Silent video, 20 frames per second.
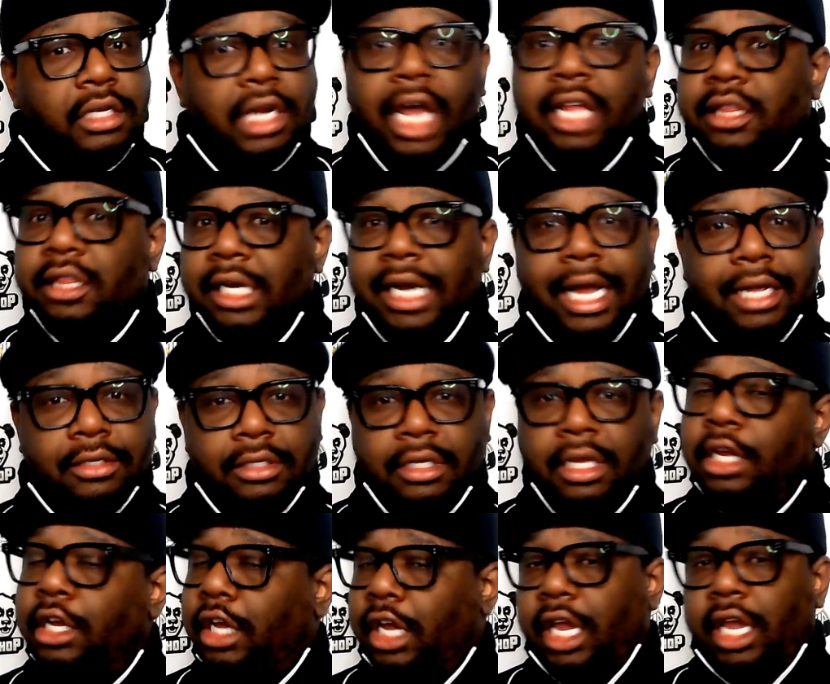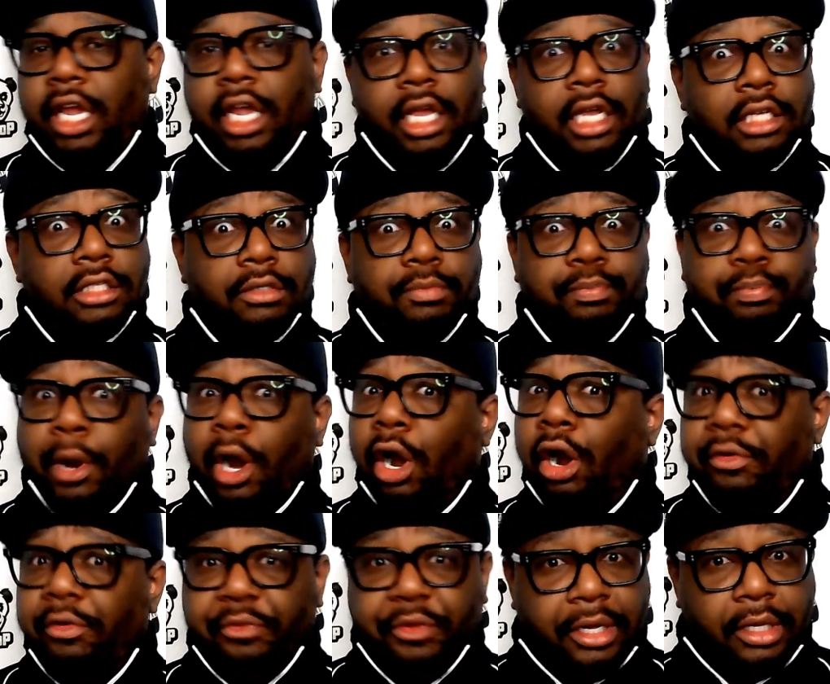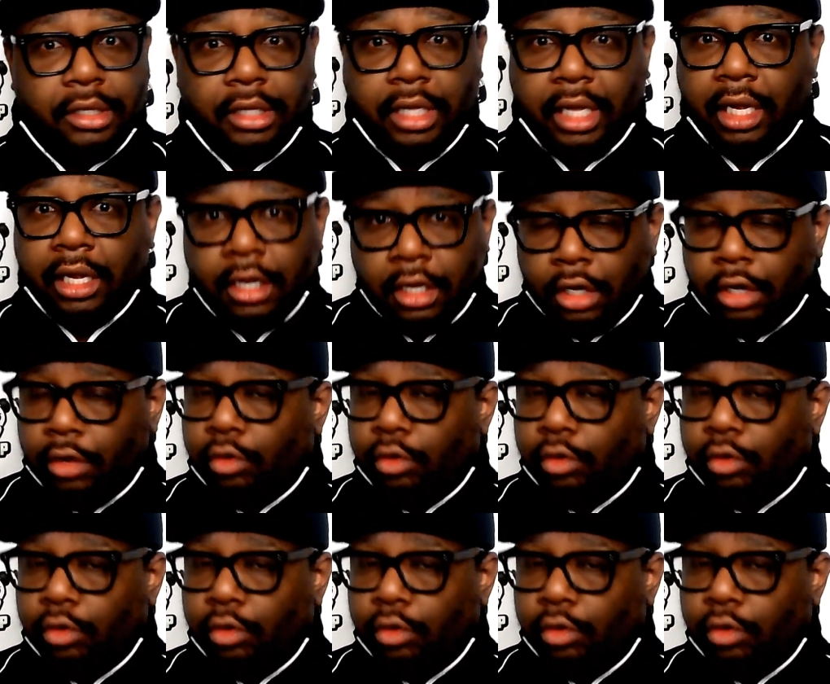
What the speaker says: nothing out. He is perfectly.